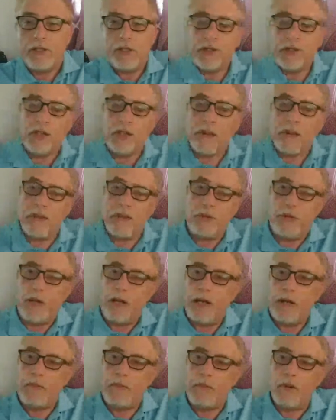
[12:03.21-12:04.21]
My
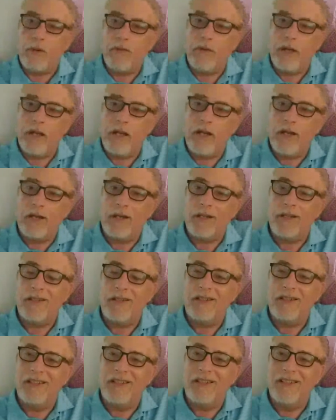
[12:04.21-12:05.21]
vulcanizing shop is right up
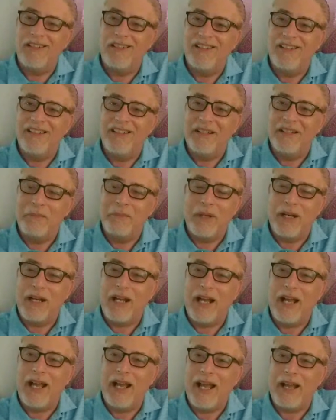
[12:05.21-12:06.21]
over here,
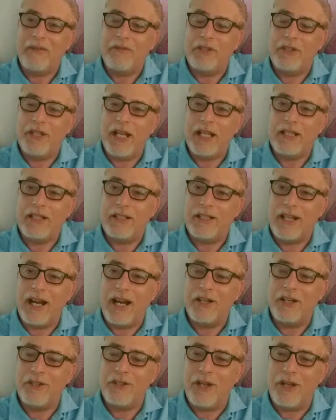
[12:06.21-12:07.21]
but I have to
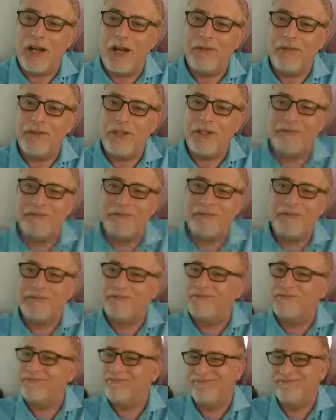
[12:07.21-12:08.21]
take the tires off to
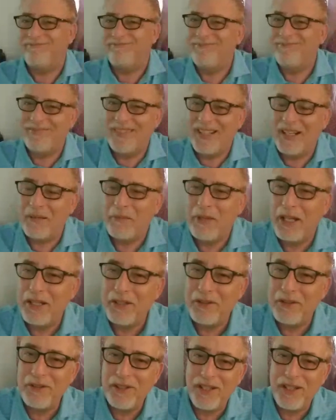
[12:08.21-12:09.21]
do it.
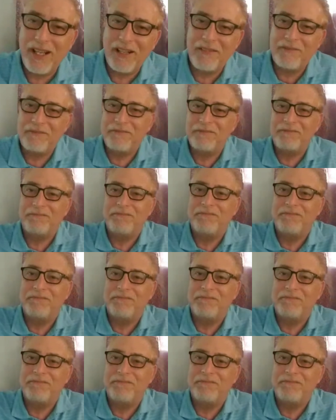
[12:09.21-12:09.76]
I'm not doing that.